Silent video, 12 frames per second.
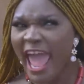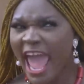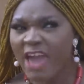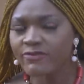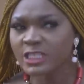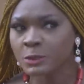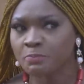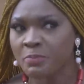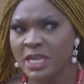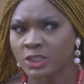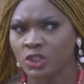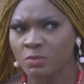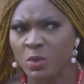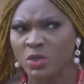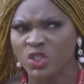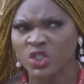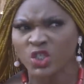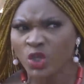ever speak to me
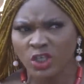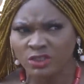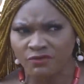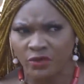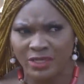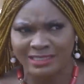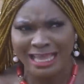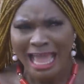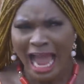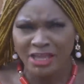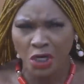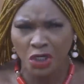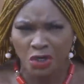with such voice. Adanna. Are you